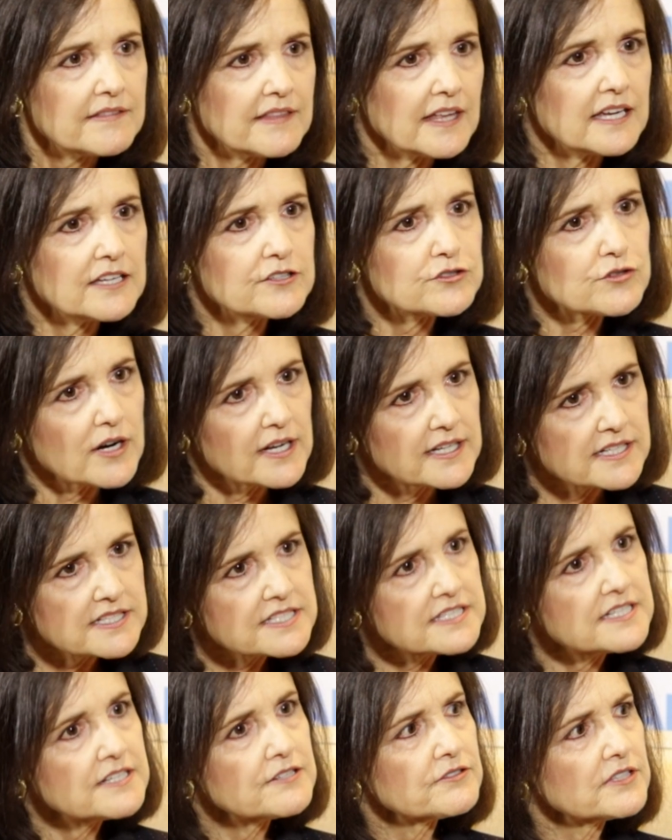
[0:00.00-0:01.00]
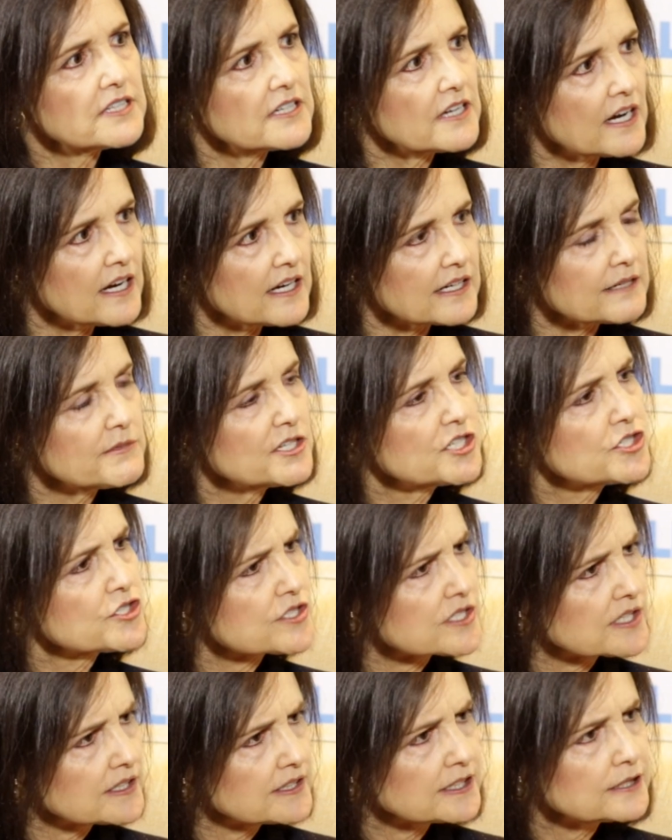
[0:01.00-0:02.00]
they try to steer the economy
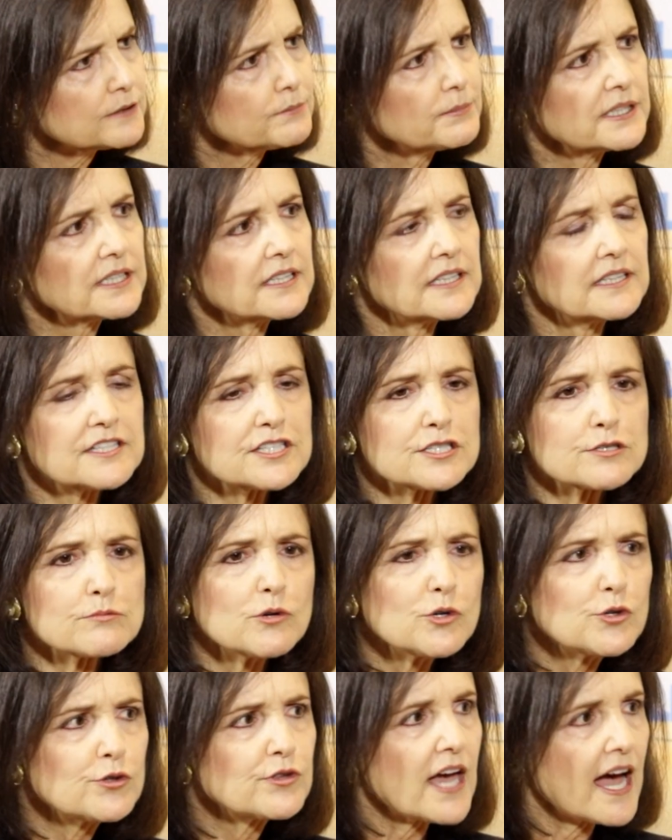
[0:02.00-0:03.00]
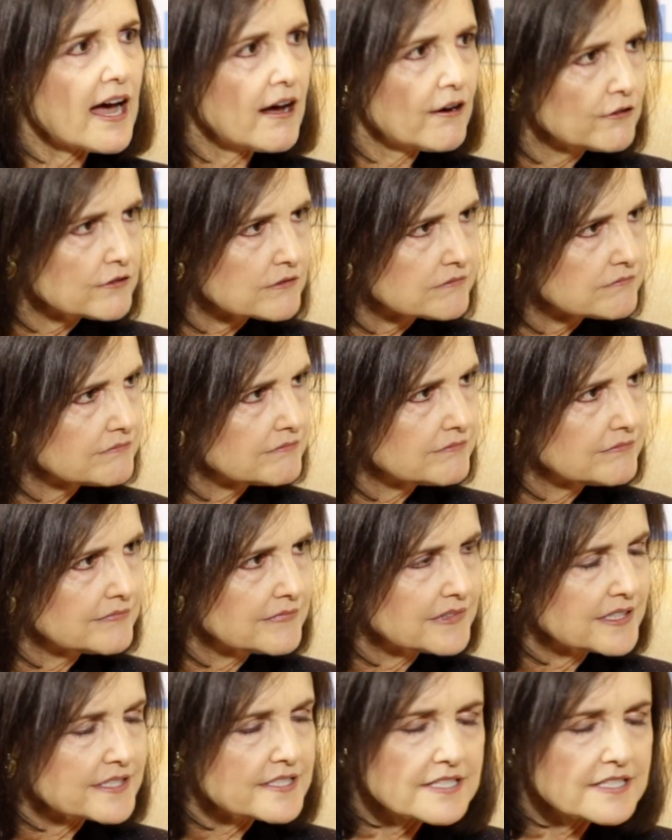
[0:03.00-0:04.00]
just a little bit, smooth out the